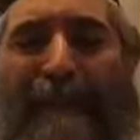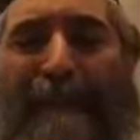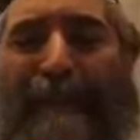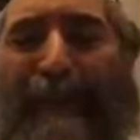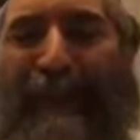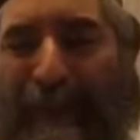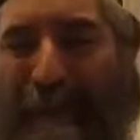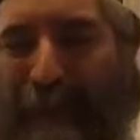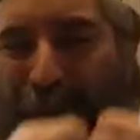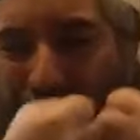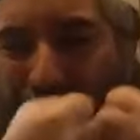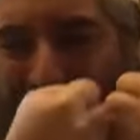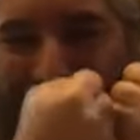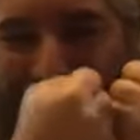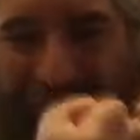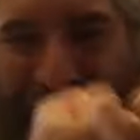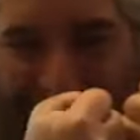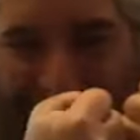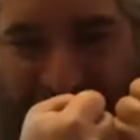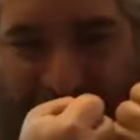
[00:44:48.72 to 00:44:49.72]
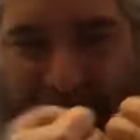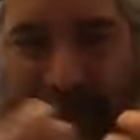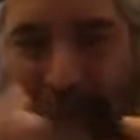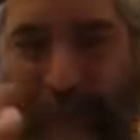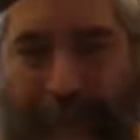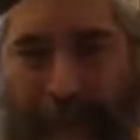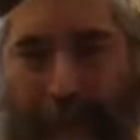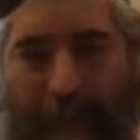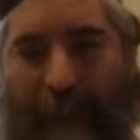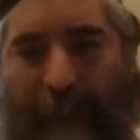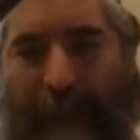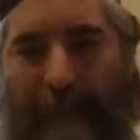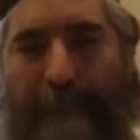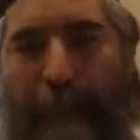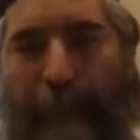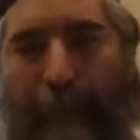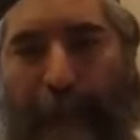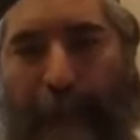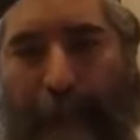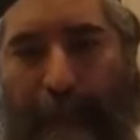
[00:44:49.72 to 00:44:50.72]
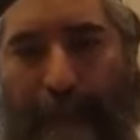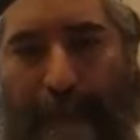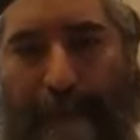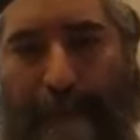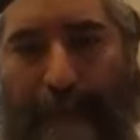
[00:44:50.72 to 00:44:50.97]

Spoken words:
But I'm not attached to that point.